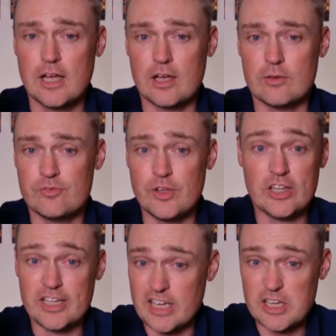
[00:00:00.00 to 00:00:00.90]

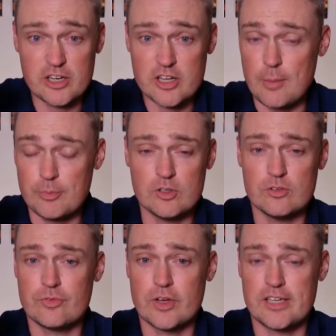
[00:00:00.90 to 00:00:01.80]
filling in a couple
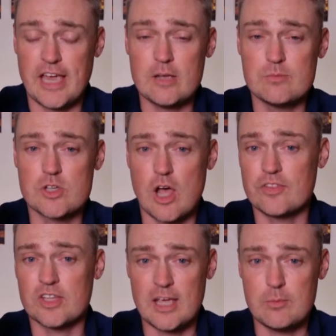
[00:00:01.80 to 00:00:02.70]
of games, caught
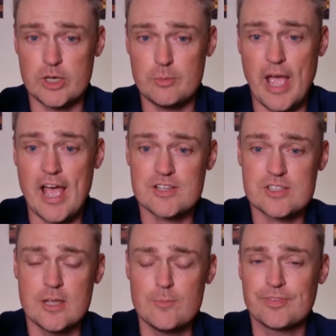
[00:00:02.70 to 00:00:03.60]
the game-winning
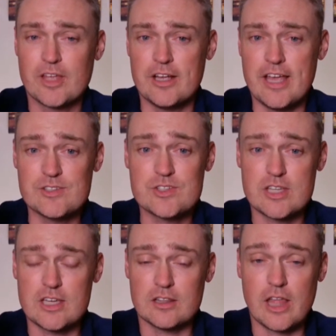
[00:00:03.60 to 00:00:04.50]
pass against
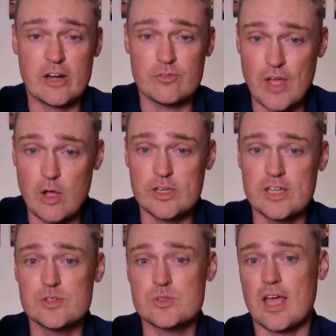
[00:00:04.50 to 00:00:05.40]
the Atlanta
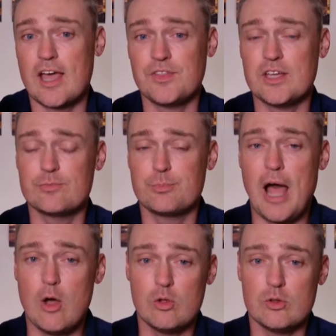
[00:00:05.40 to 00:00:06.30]
Falcons. I think
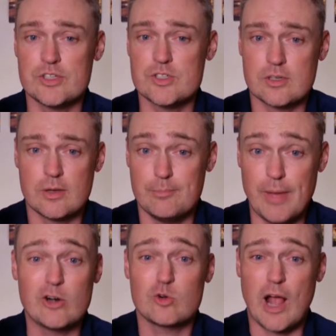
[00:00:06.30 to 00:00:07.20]
Powell is a
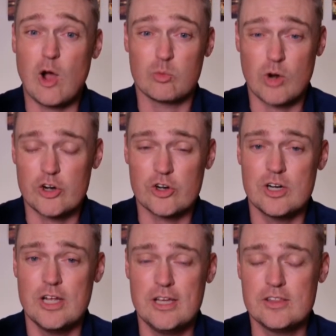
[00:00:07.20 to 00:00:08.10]
better route runner
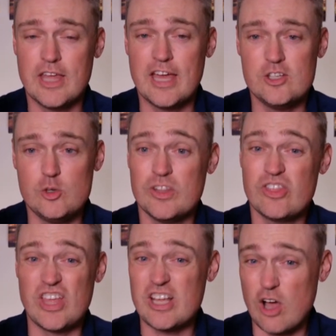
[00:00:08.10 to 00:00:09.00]
than you would
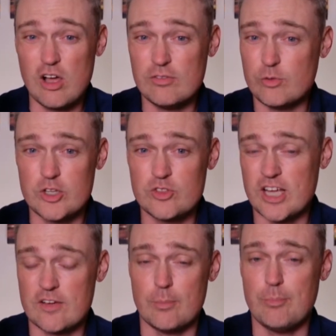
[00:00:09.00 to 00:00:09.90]
think of when you
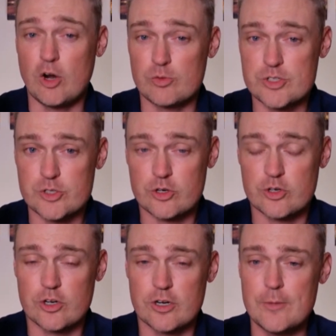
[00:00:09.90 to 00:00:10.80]
think of a punt
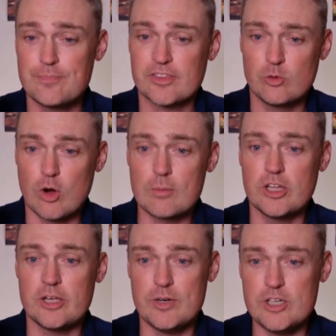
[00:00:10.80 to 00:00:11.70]
returner.
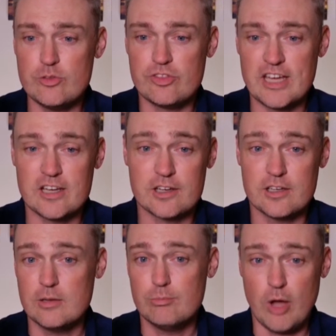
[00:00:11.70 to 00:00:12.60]
Normally, when you think
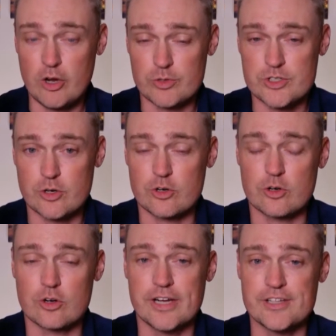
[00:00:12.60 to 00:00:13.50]
punt
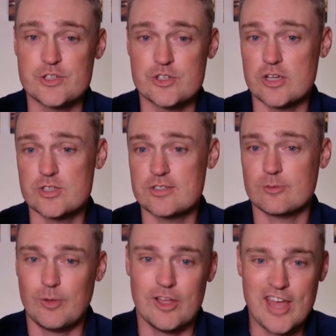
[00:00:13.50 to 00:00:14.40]
returner. It's just,
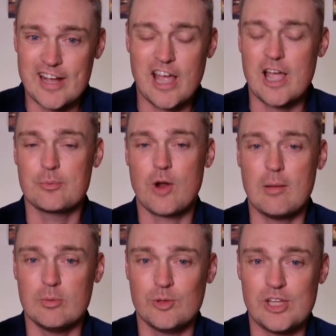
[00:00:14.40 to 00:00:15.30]
well, that guy
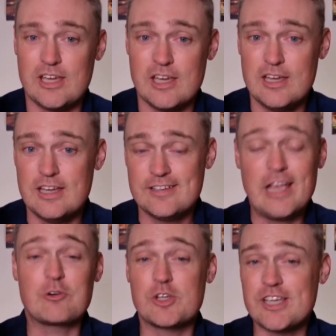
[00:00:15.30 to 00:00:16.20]
probably
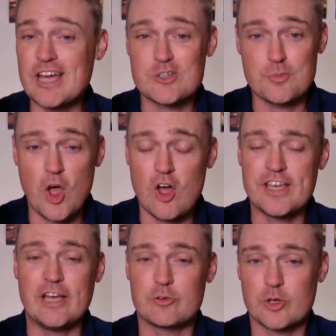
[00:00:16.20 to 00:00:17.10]
can't really catch the ball,
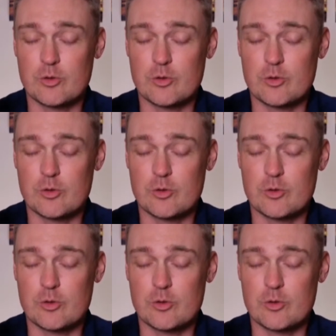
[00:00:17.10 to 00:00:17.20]
can't really